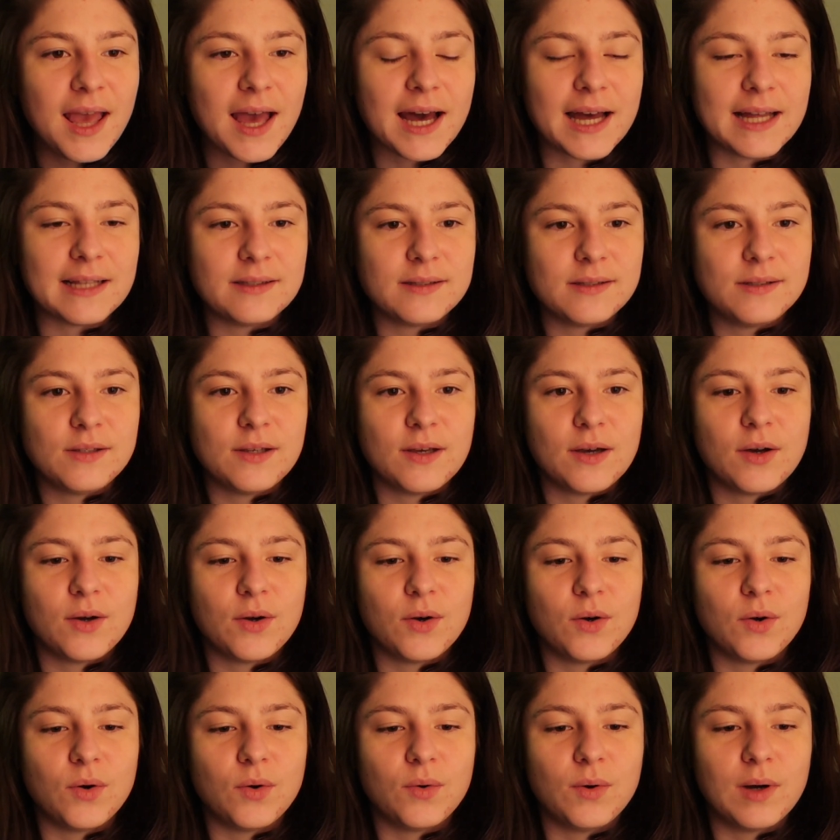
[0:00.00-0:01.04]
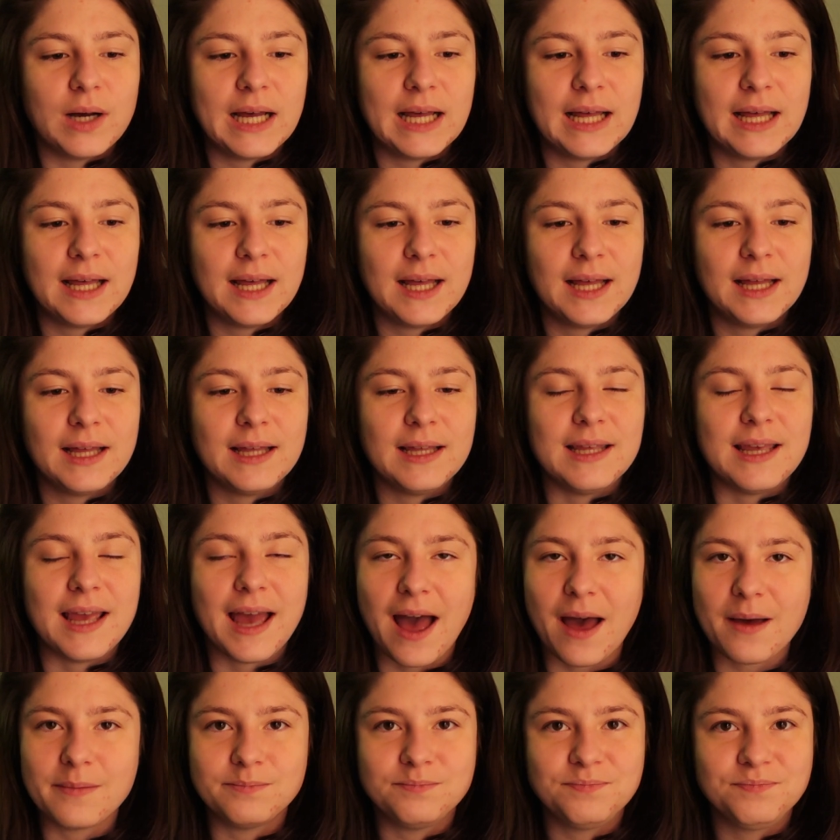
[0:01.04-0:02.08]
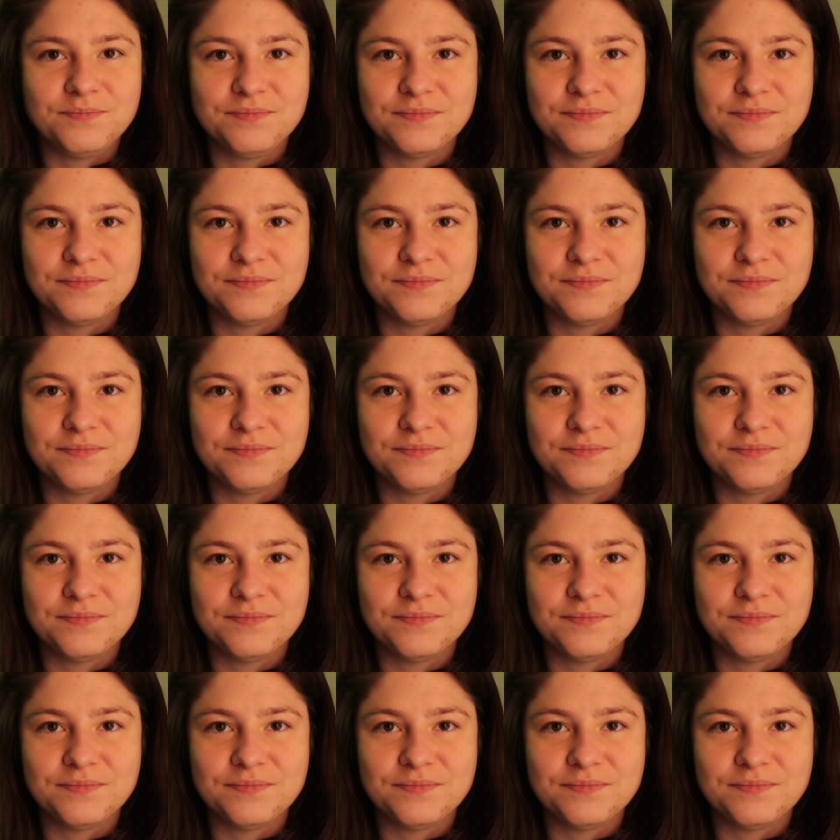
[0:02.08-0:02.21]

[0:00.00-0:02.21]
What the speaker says: And so, yeah,